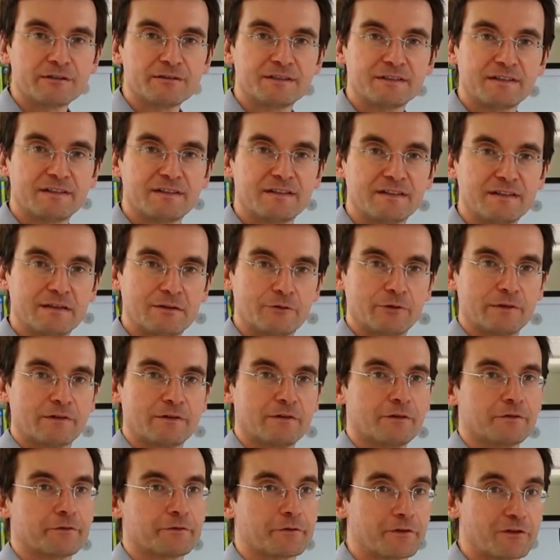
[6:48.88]
this sequence
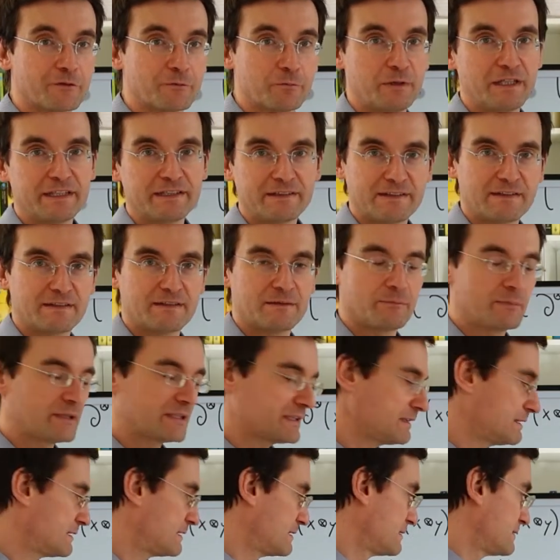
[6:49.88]
also splits, but
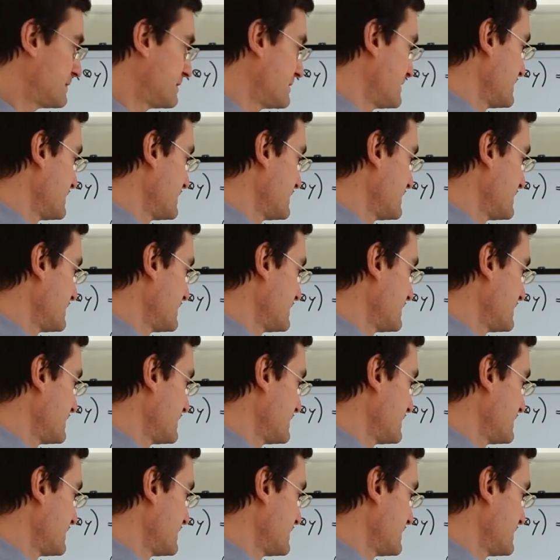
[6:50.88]
in a